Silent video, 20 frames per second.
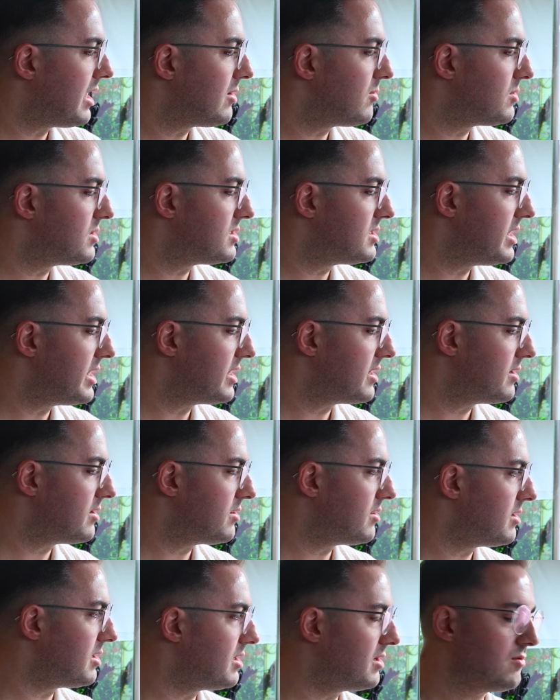I would
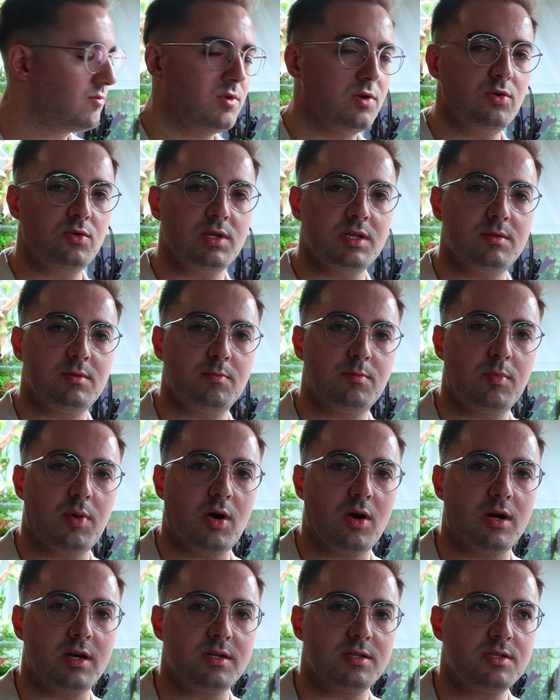take the eroded
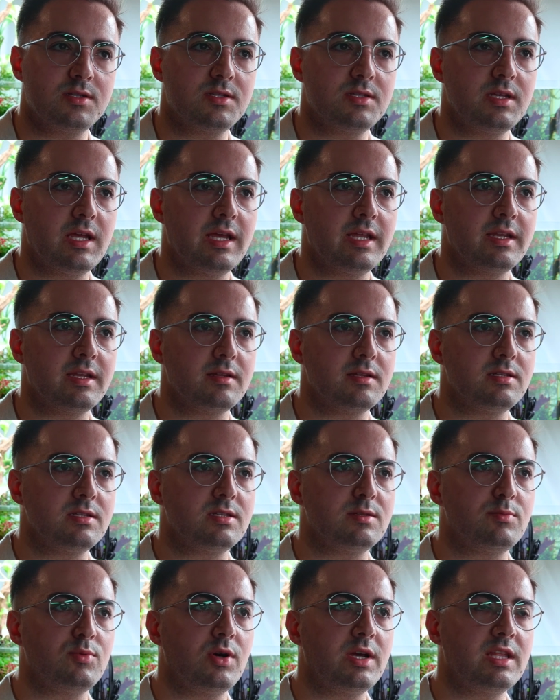parts and
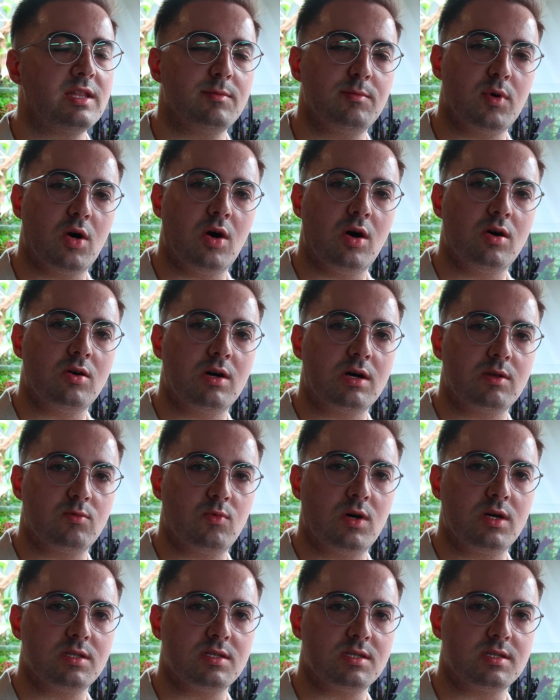display them all on one